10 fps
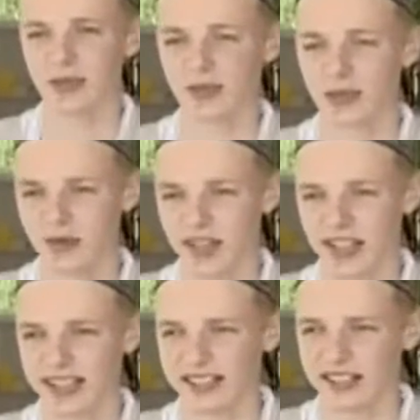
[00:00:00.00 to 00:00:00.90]
for 4
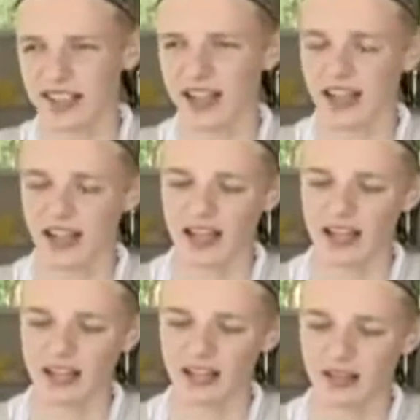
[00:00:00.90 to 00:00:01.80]
days.
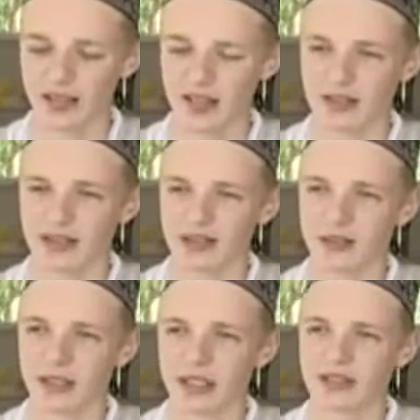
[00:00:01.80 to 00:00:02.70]
Then
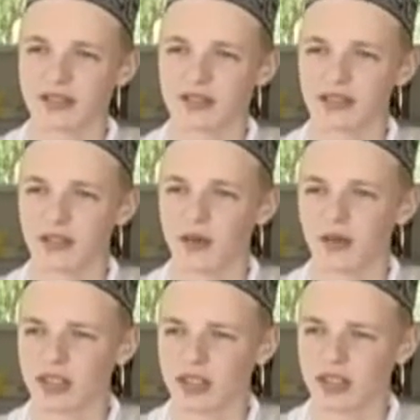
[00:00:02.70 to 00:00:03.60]
we'd
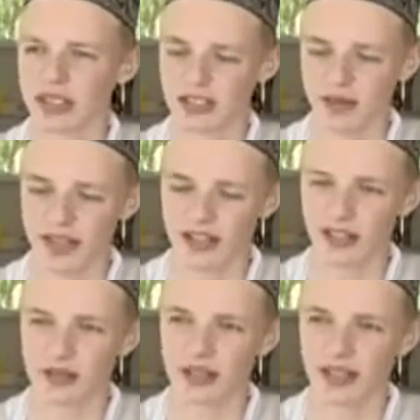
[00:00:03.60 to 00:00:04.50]
all,
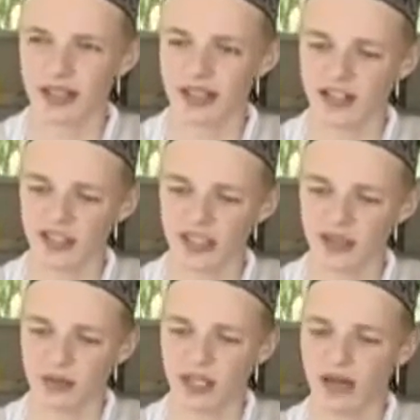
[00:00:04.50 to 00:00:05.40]
Rehan
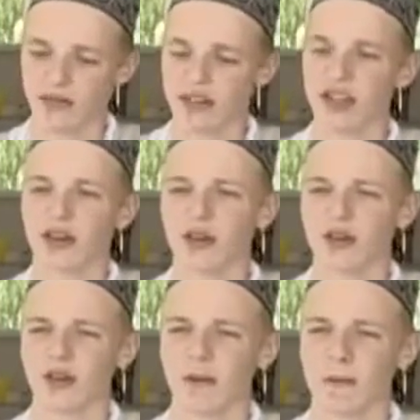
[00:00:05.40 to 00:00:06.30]
actually would have to
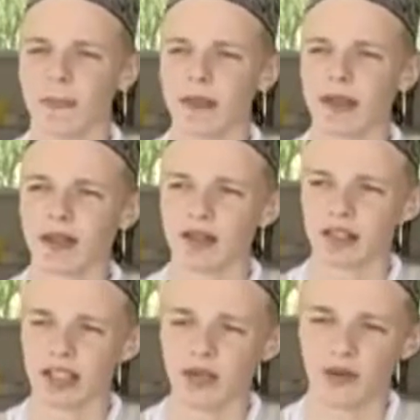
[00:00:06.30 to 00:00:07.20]
go
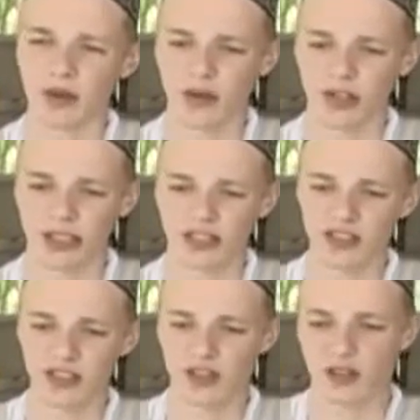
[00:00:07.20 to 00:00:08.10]
leave early
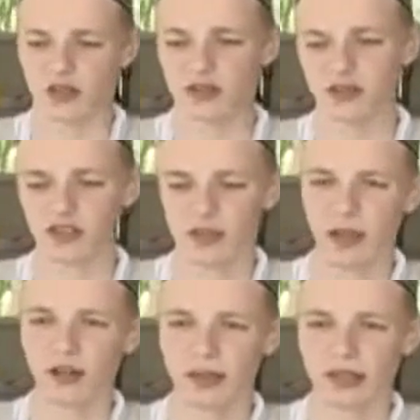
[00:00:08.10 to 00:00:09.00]
to go to
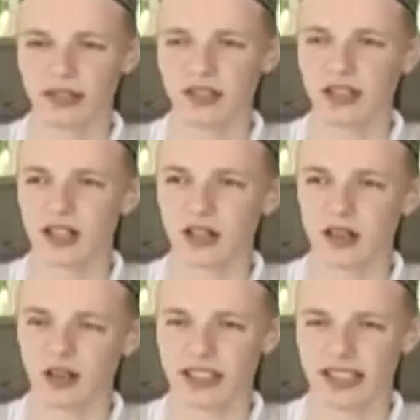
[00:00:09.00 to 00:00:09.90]
Melbourne
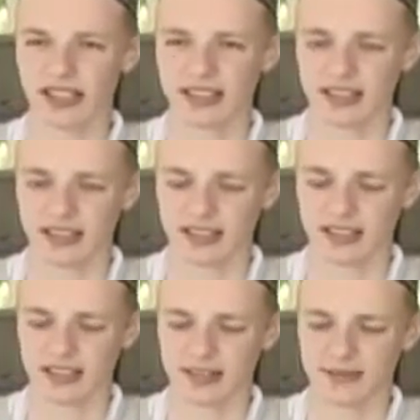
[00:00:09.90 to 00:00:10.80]
early,
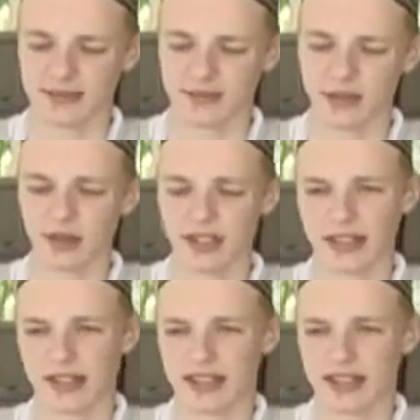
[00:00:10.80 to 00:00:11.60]
earlier than